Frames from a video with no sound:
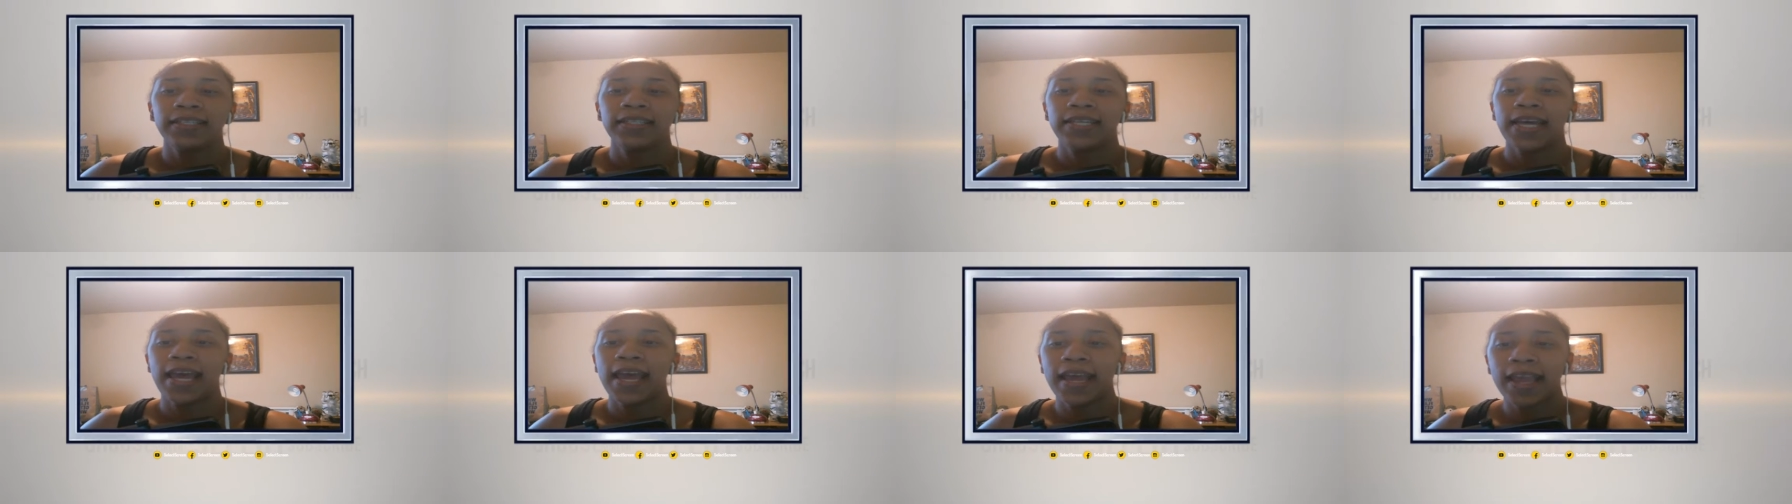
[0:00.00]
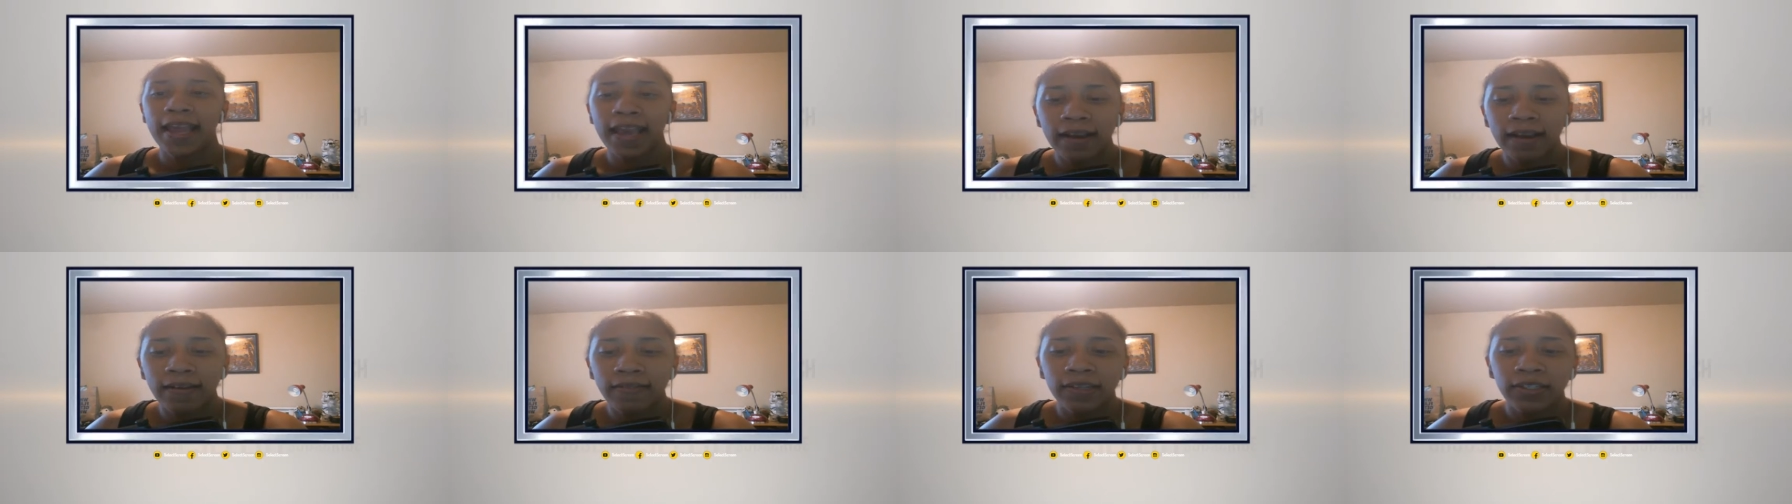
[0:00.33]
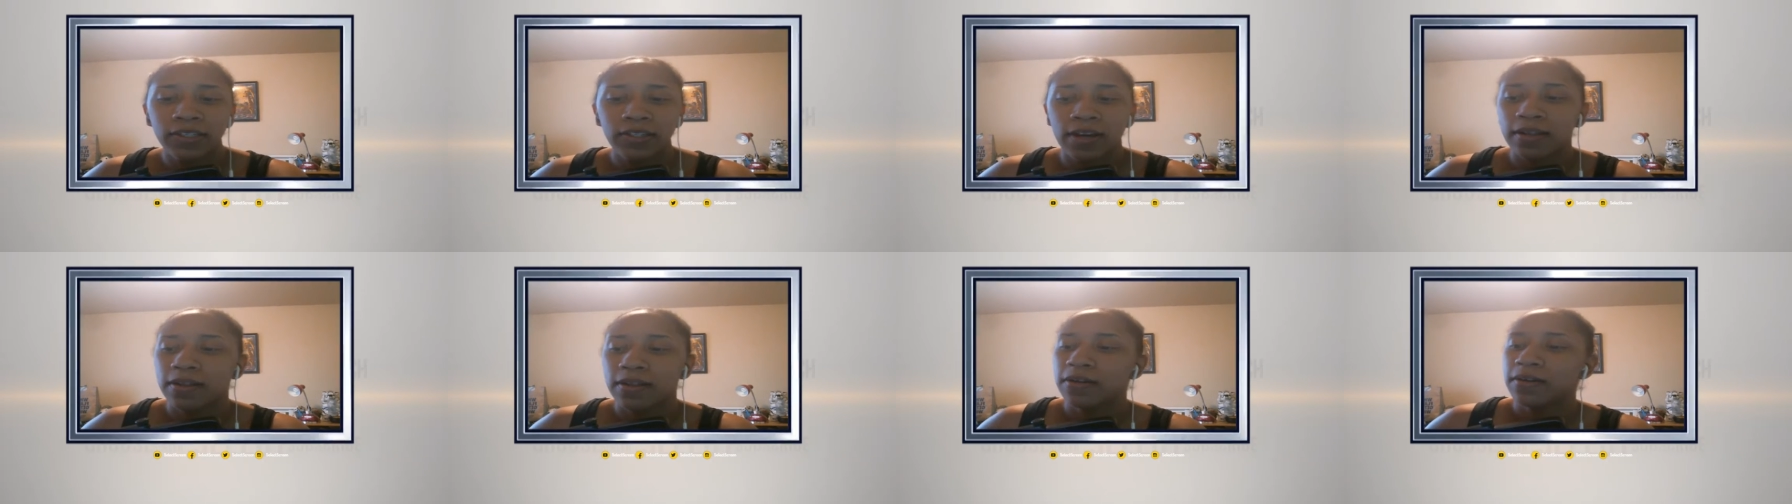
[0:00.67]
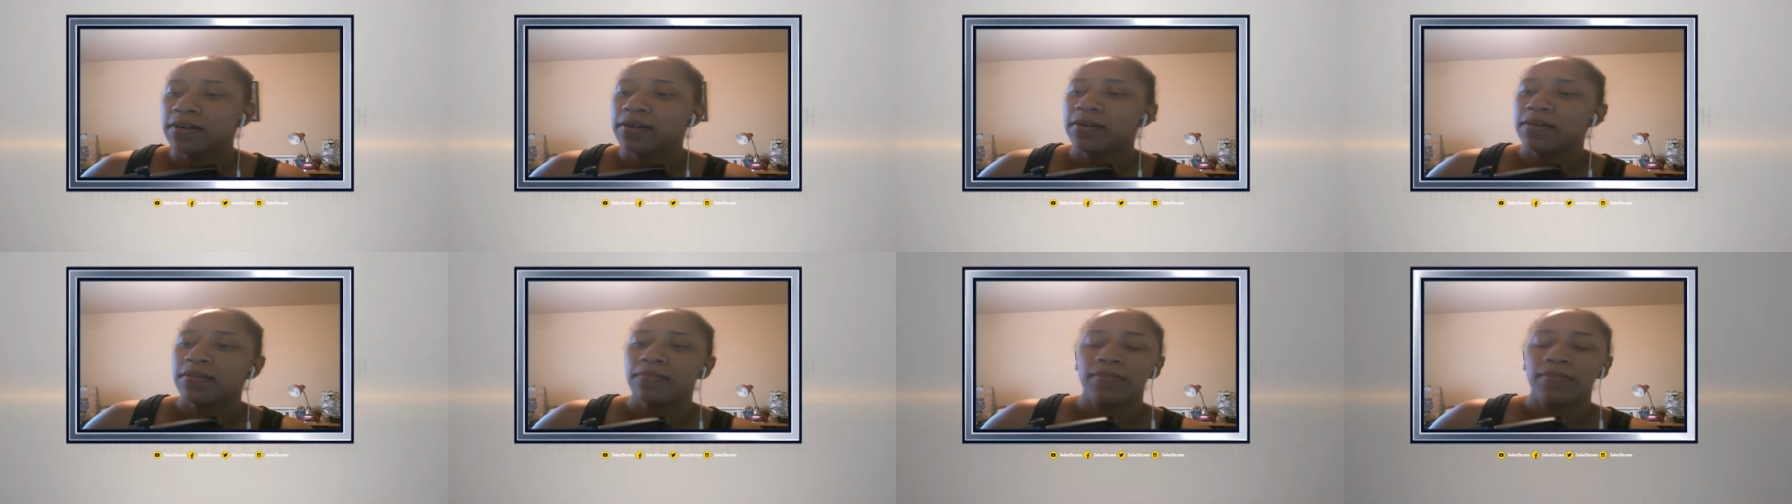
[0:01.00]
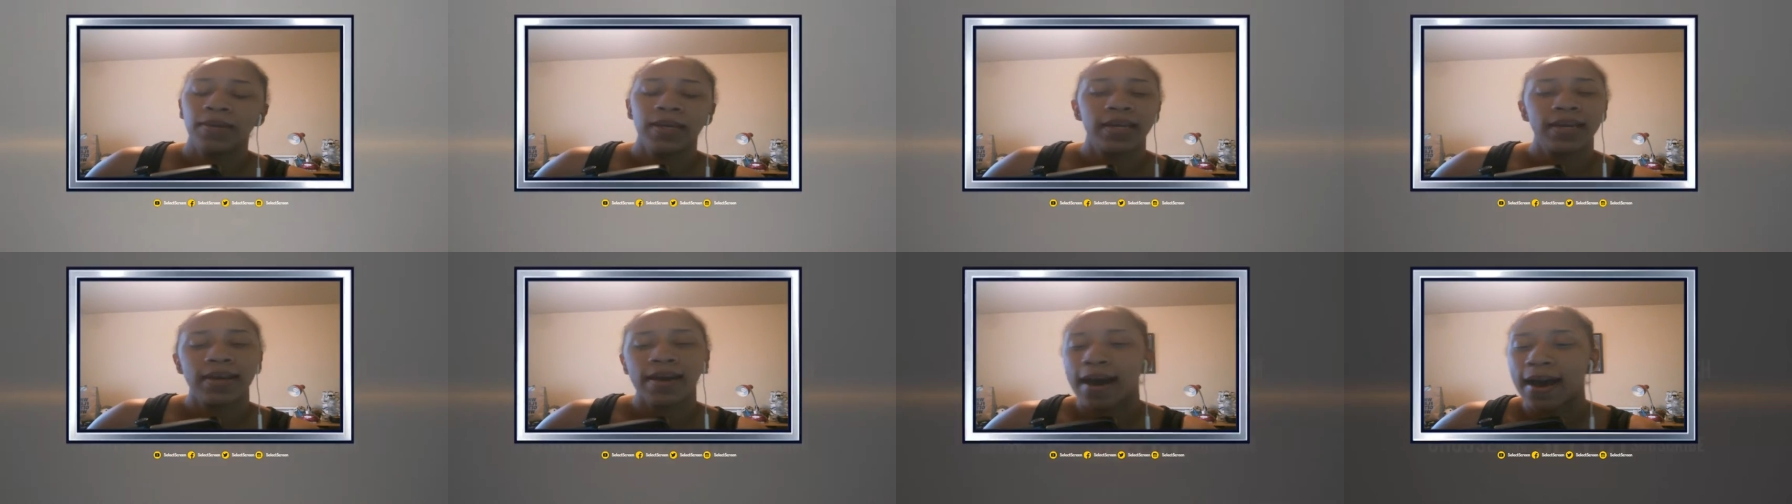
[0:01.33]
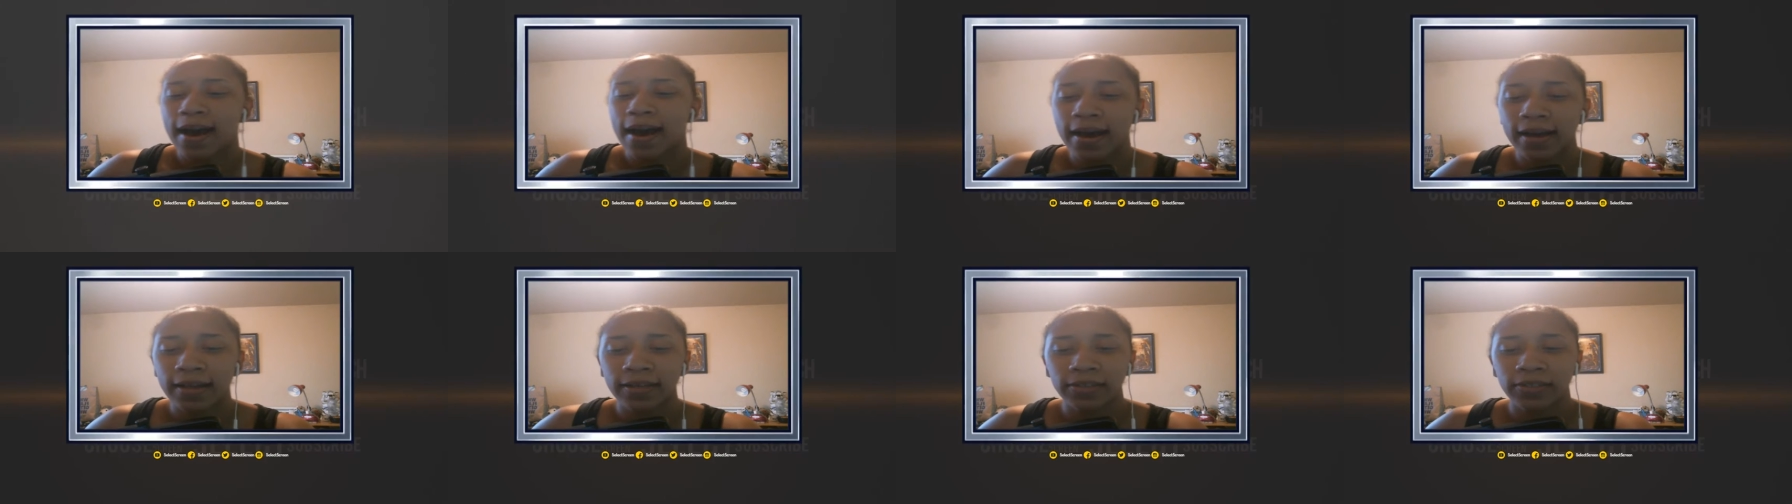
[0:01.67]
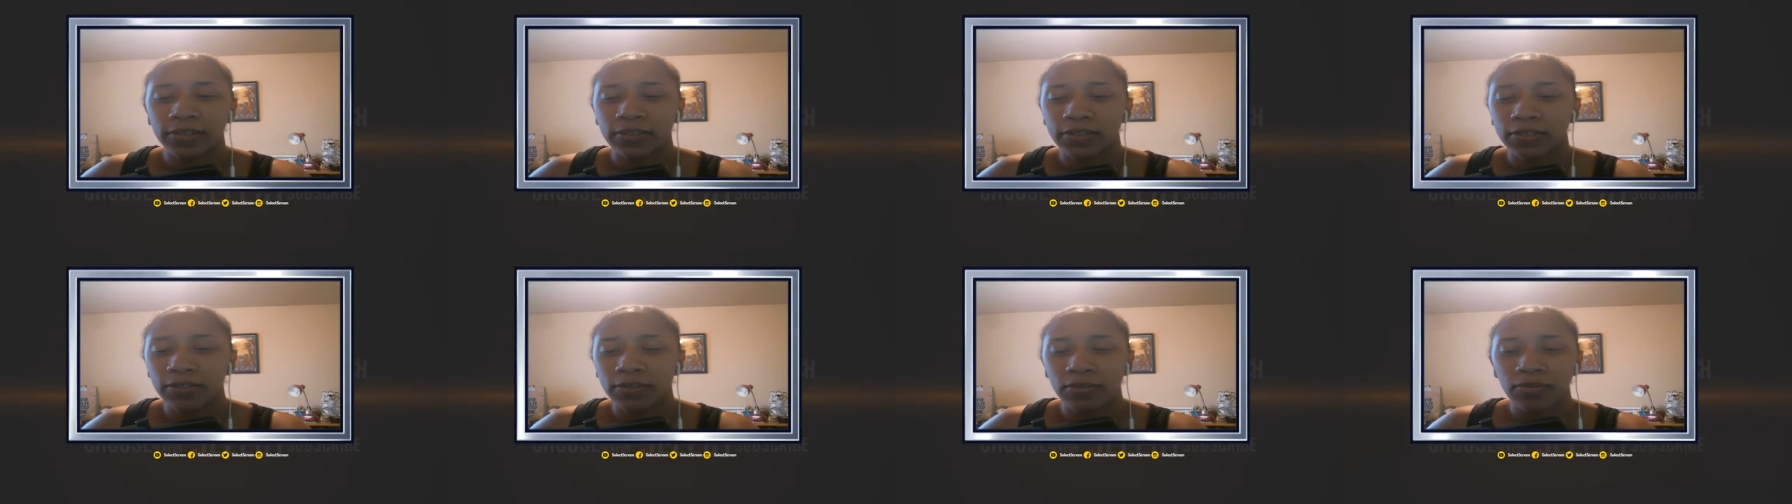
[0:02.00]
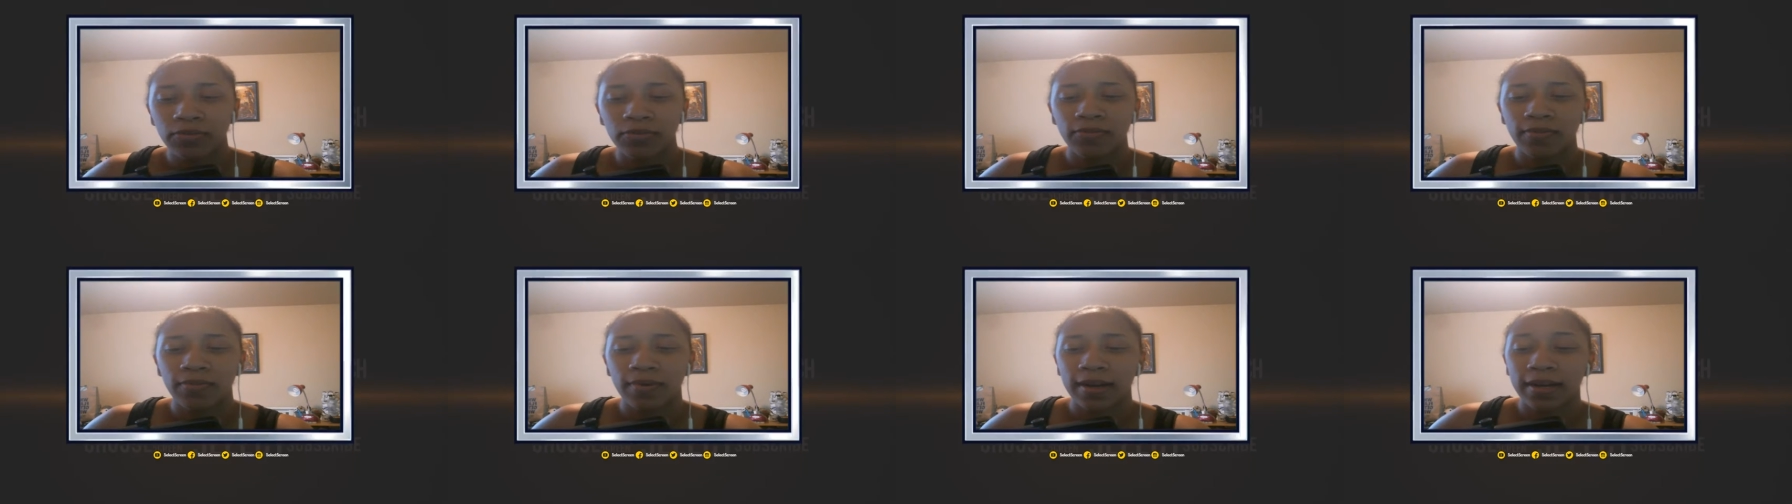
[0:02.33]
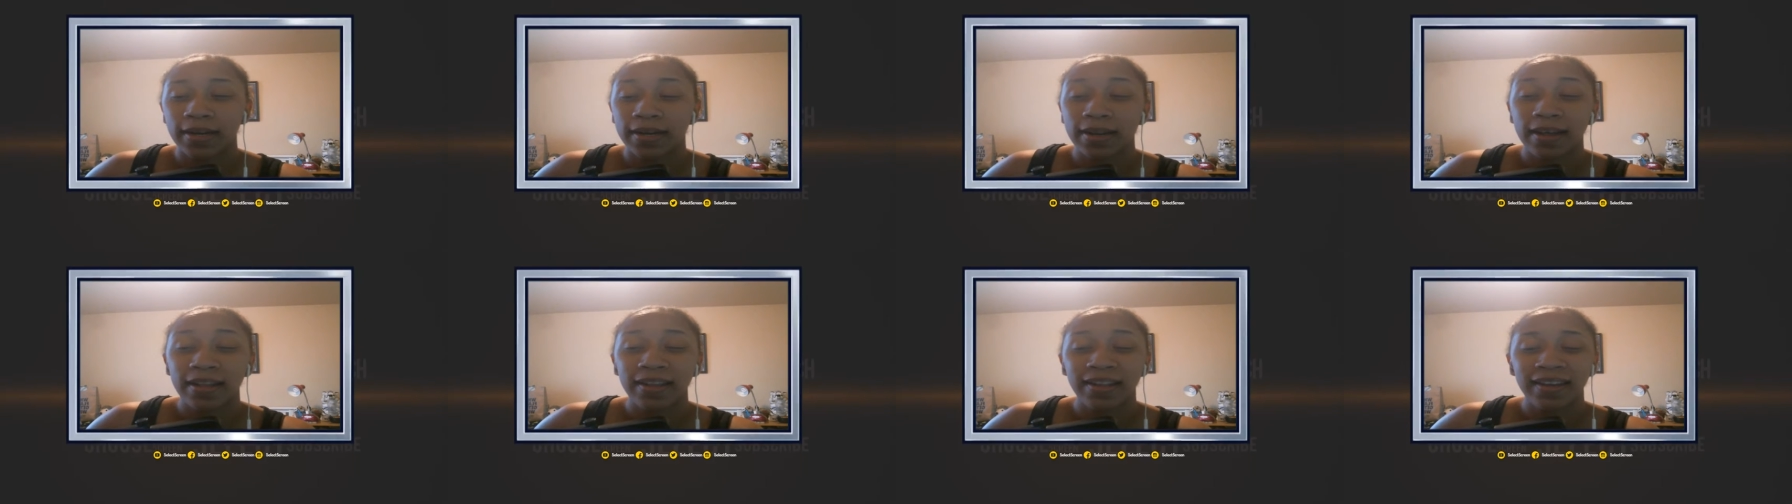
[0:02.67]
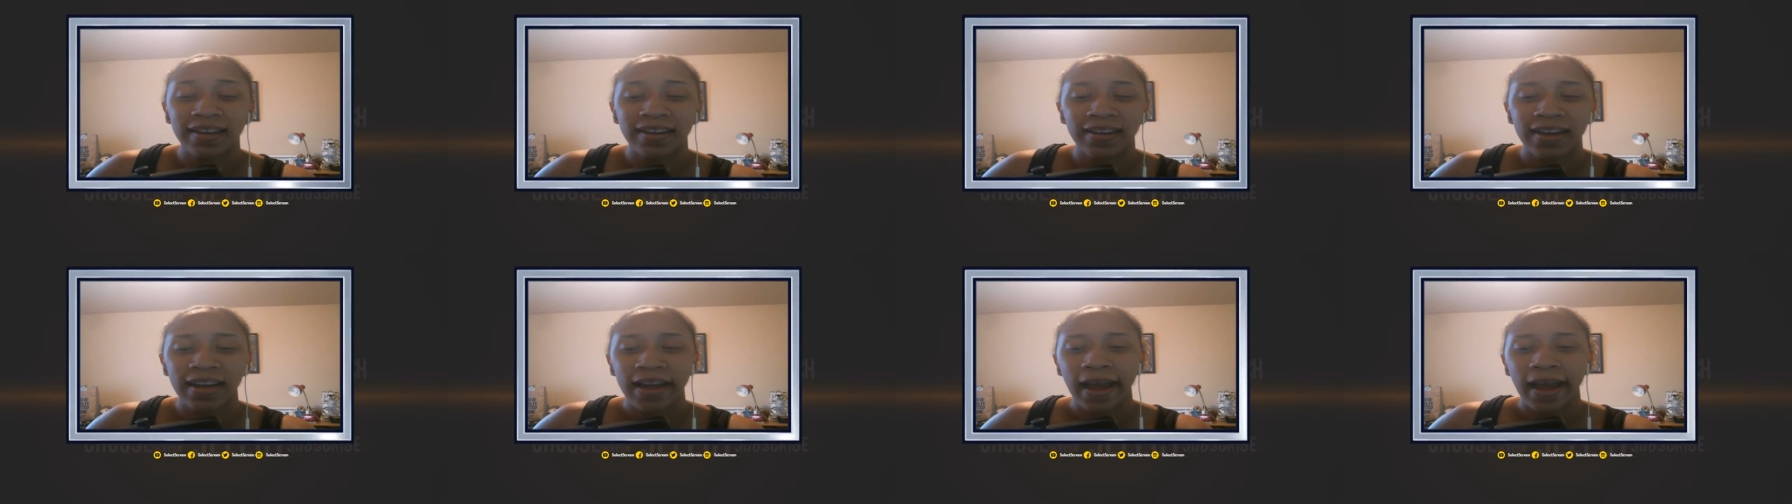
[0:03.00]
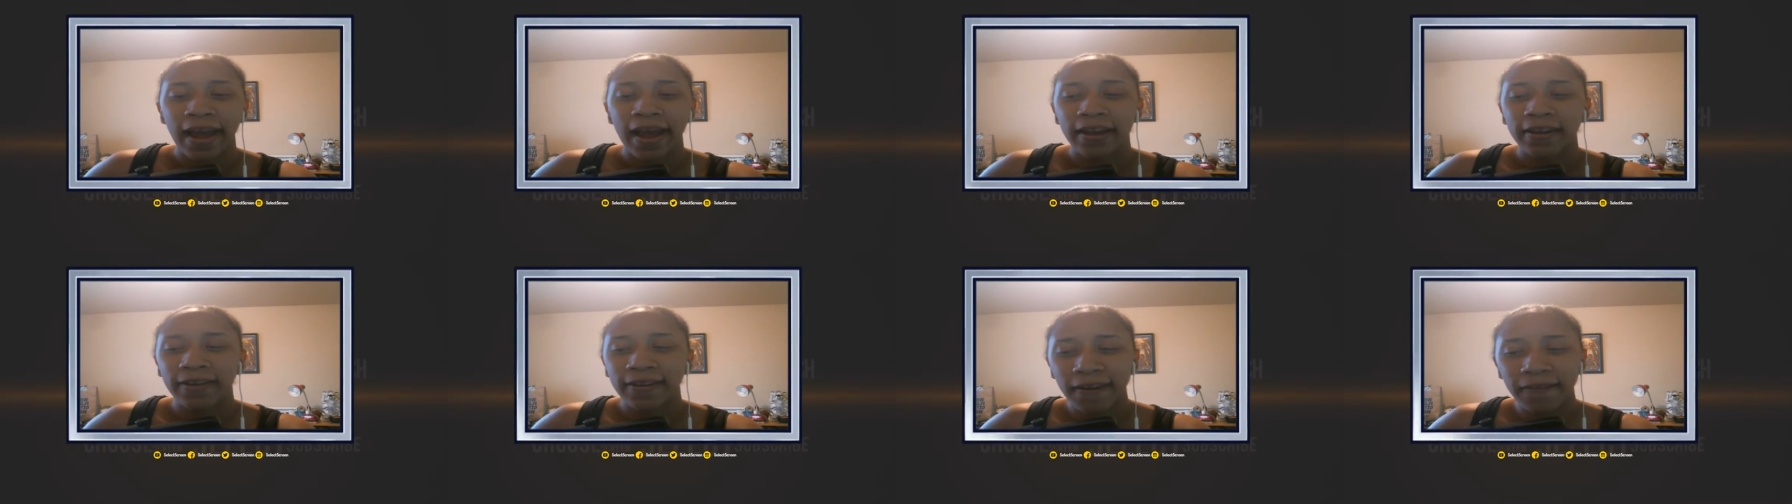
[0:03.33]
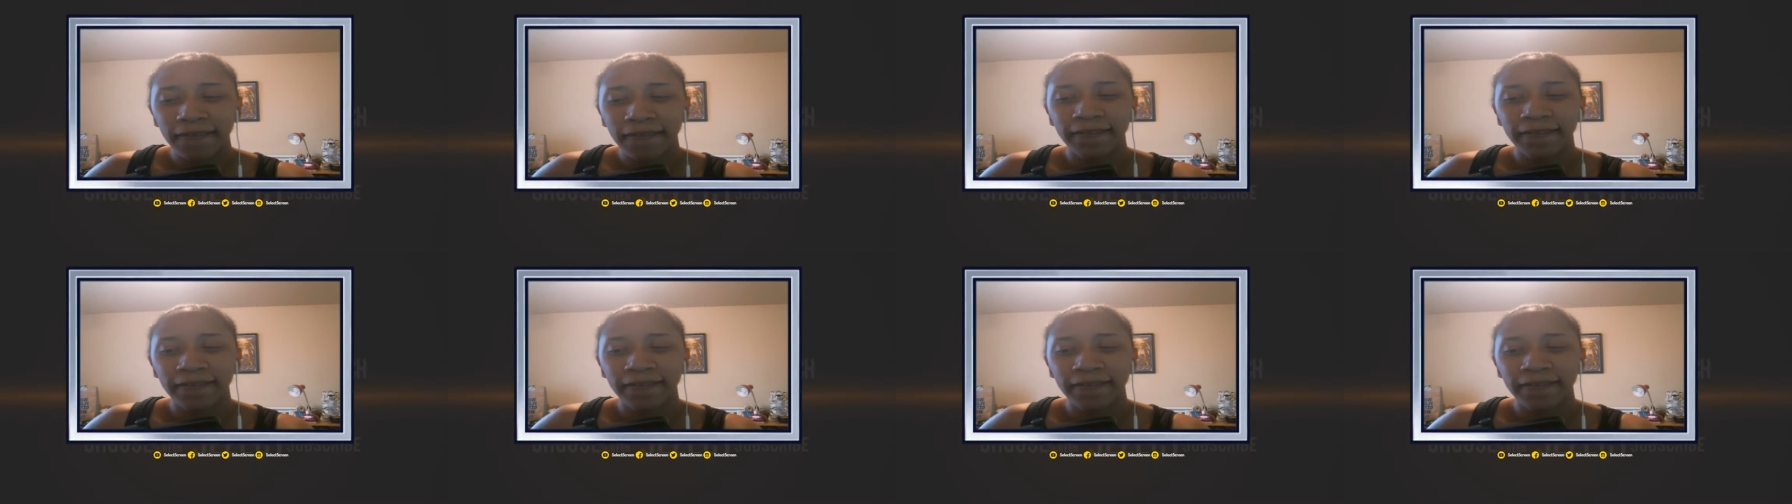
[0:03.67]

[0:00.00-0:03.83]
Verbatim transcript: take care of each other. Be kind to one another. Don't